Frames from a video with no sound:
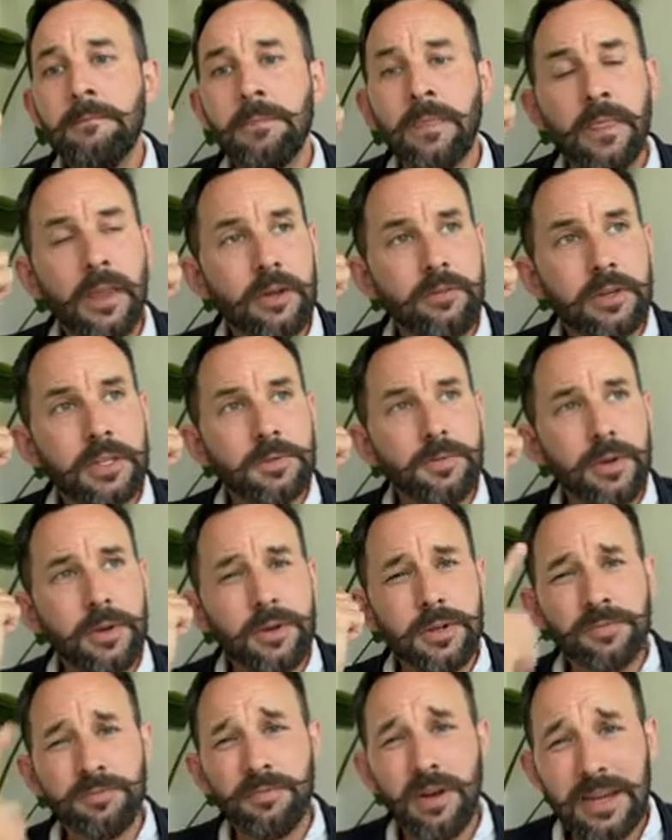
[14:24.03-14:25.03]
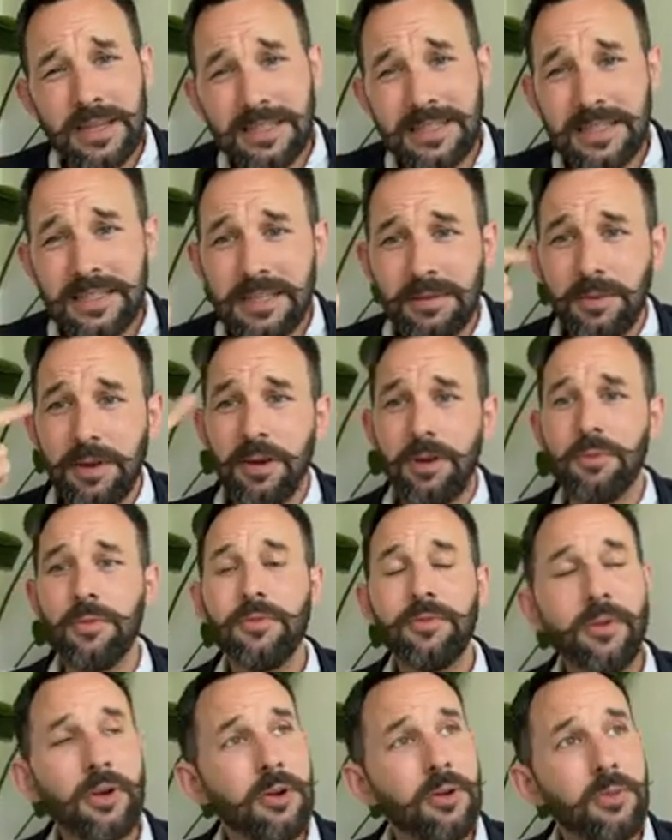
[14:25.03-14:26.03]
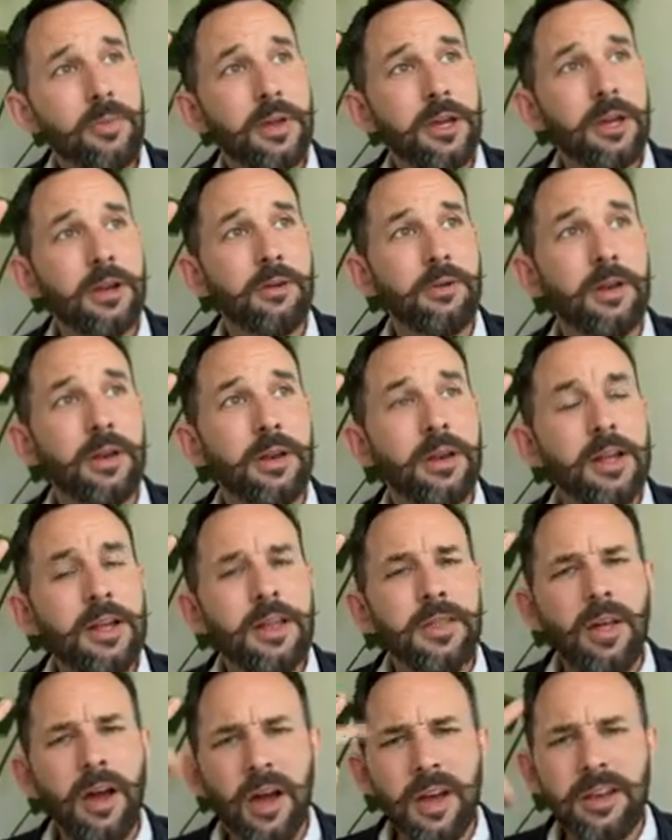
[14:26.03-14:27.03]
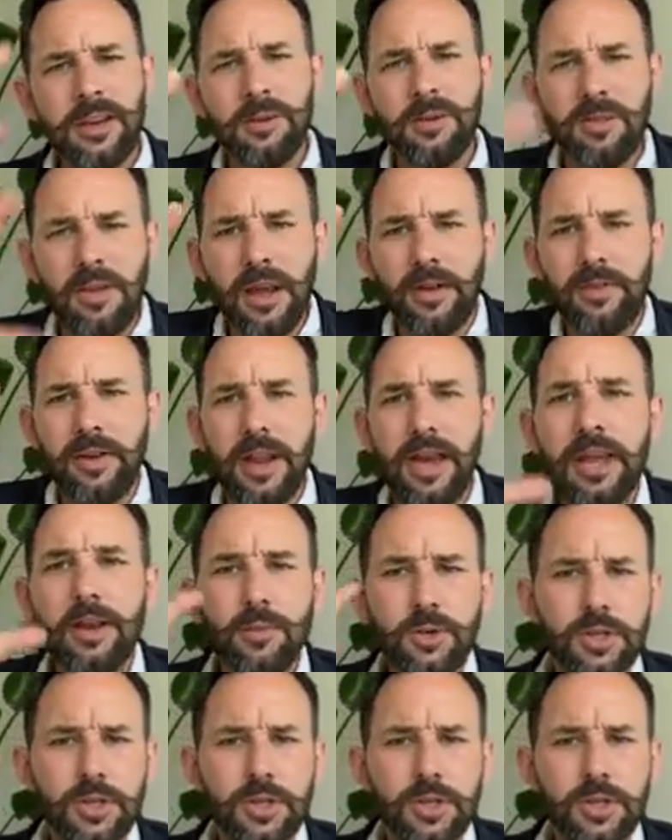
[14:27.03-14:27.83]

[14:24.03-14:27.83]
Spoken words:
I've experienced racism and homophobia and the idea of love and hate.